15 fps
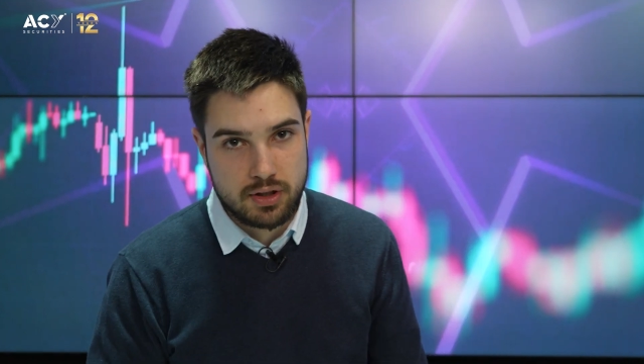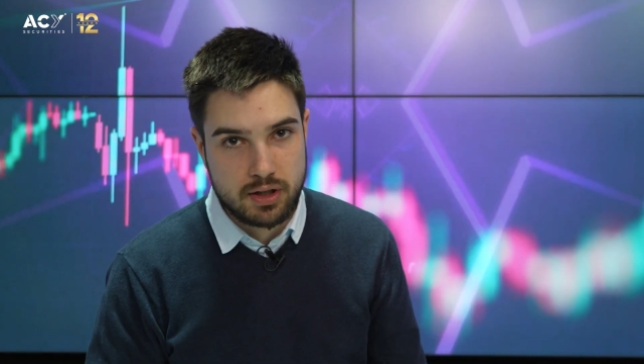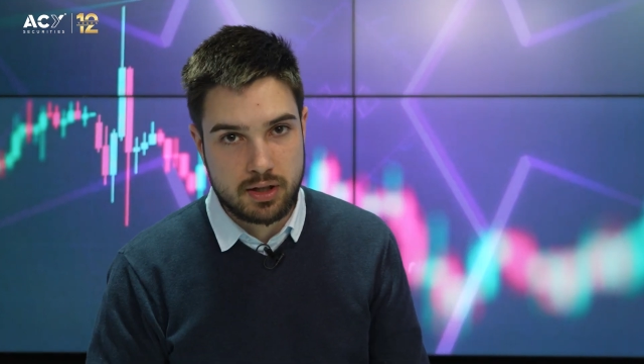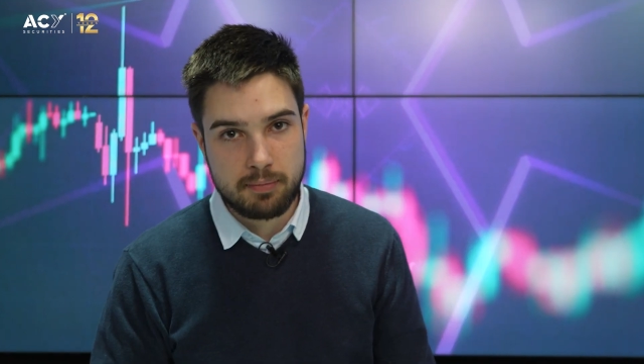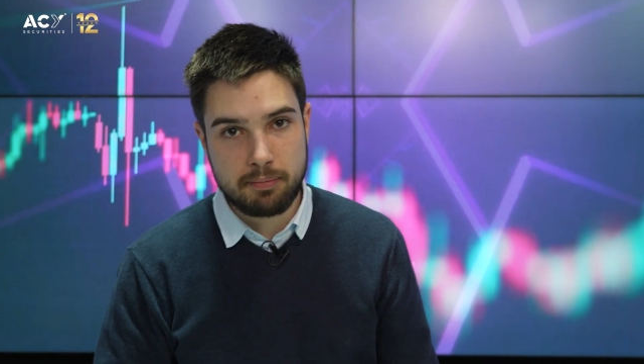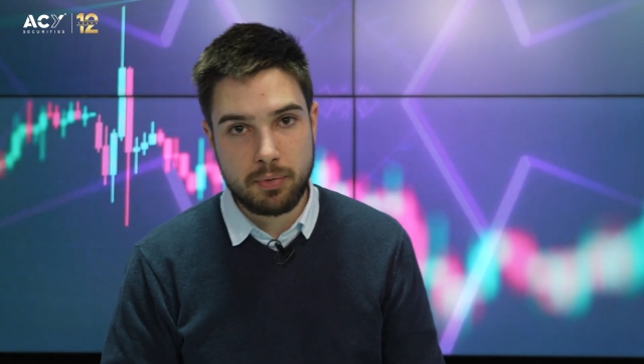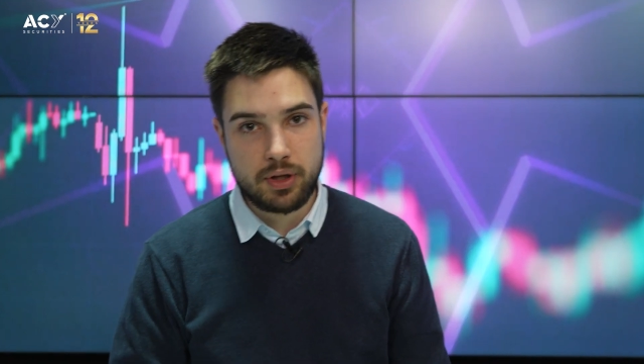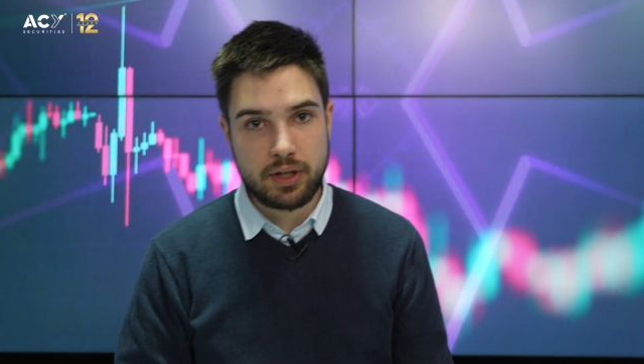
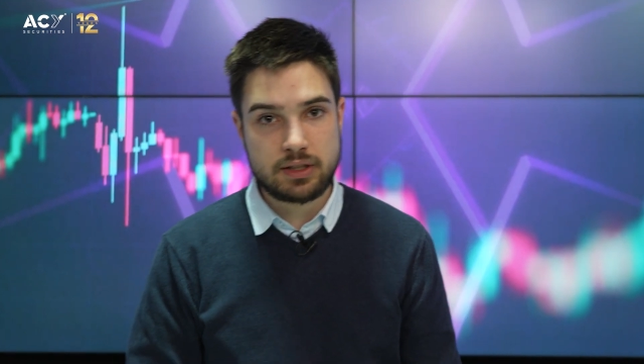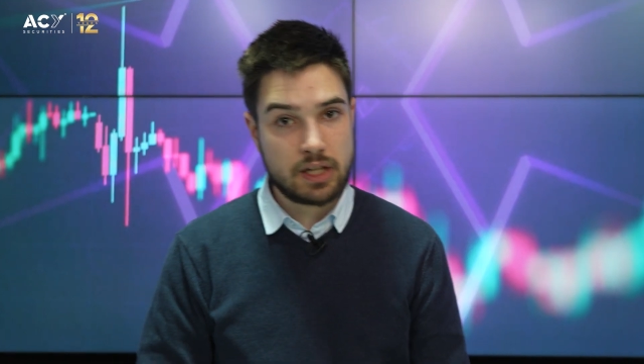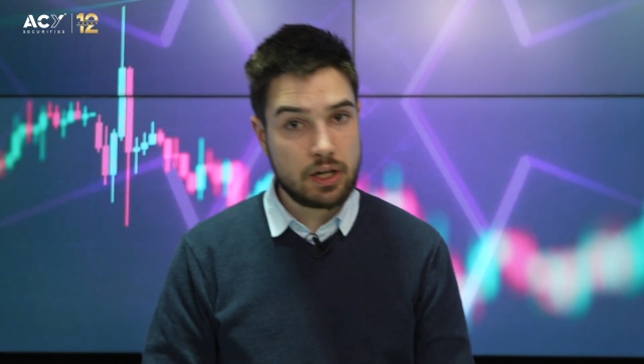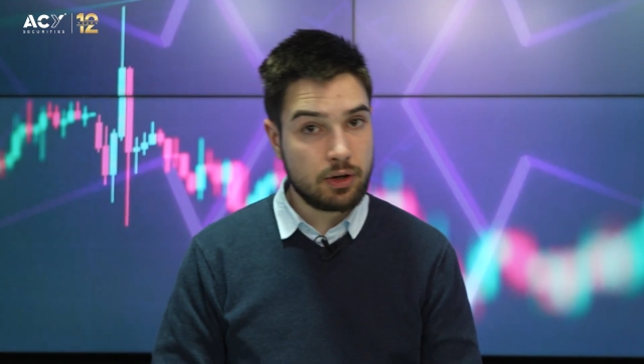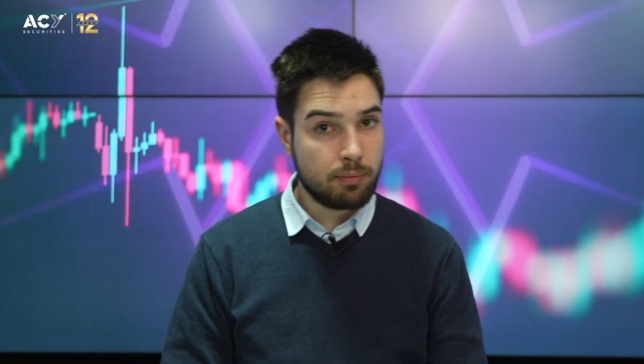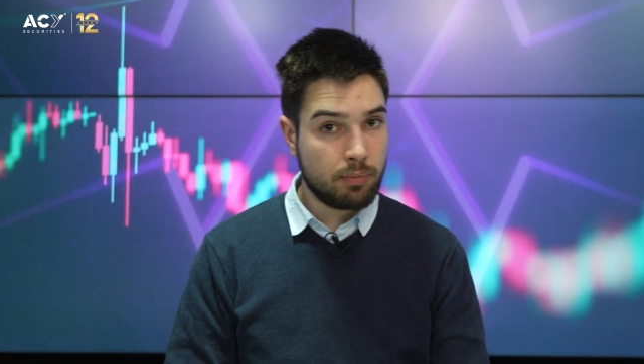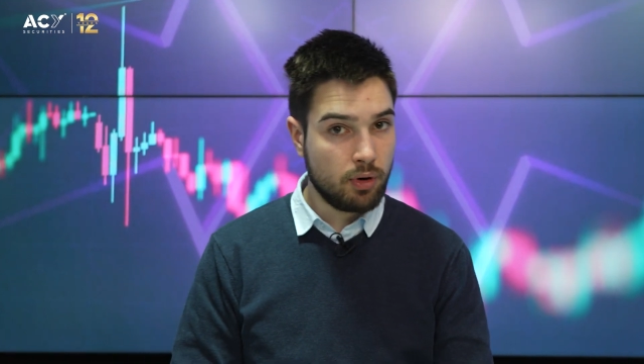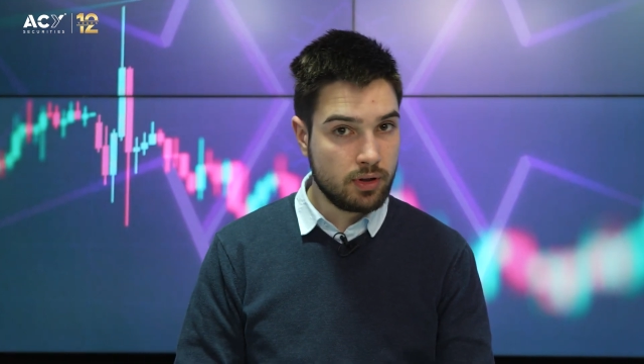the
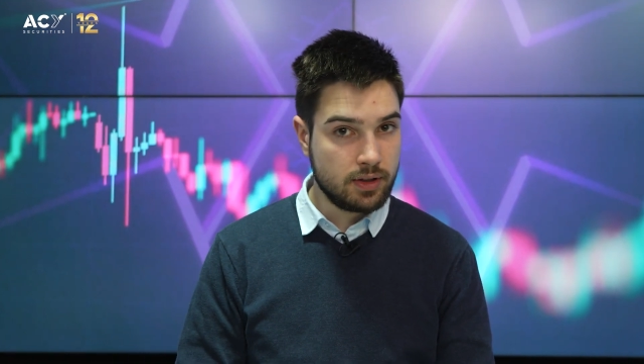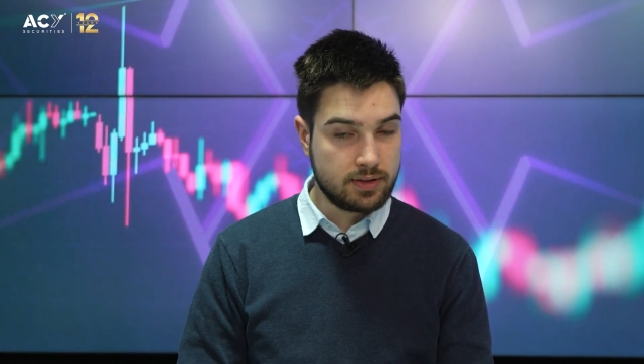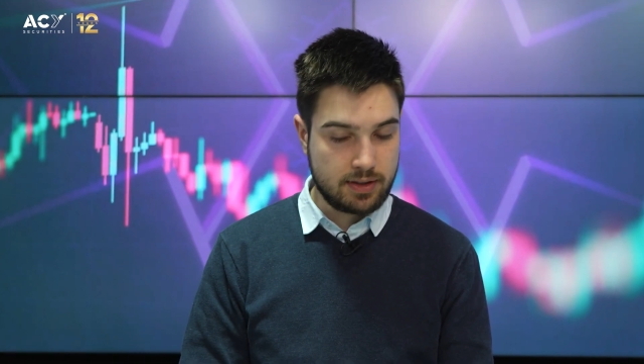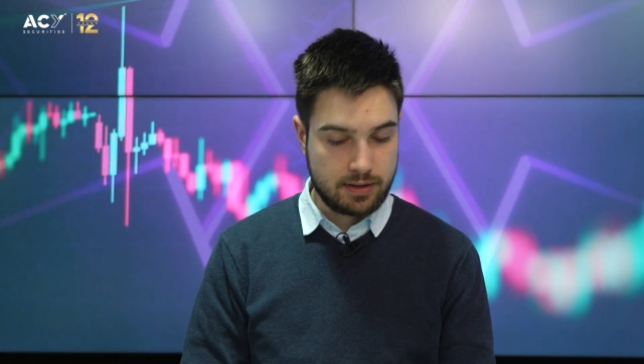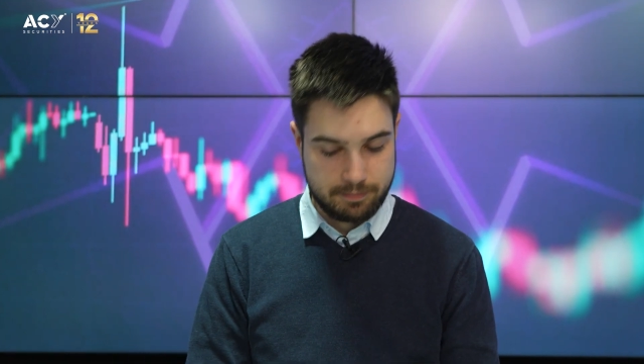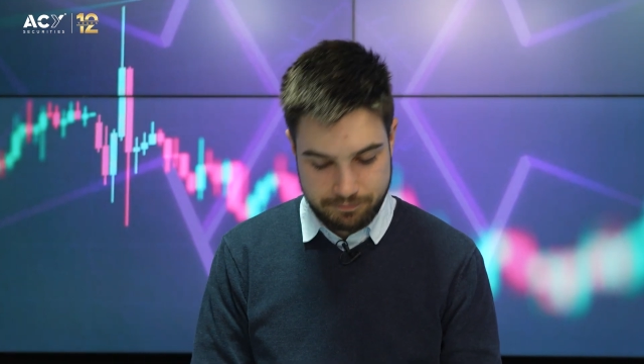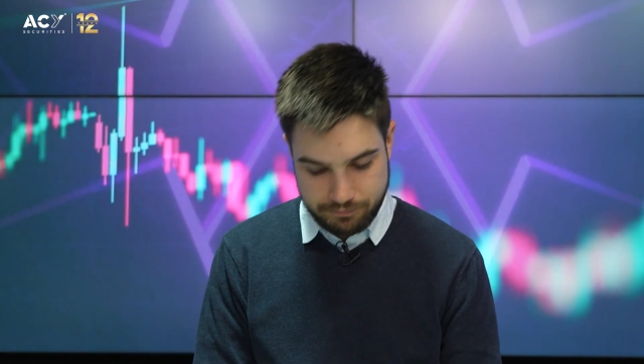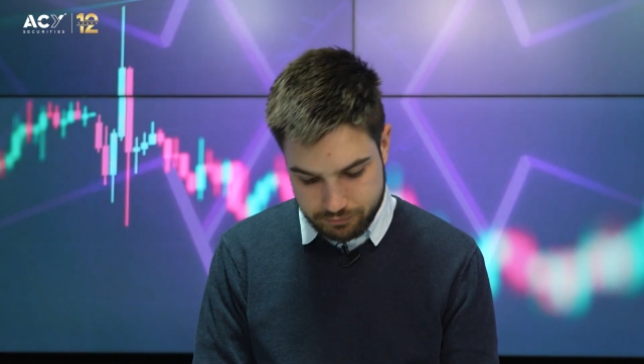monetary
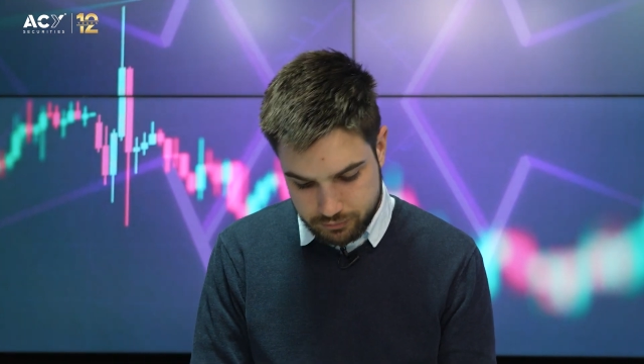policy.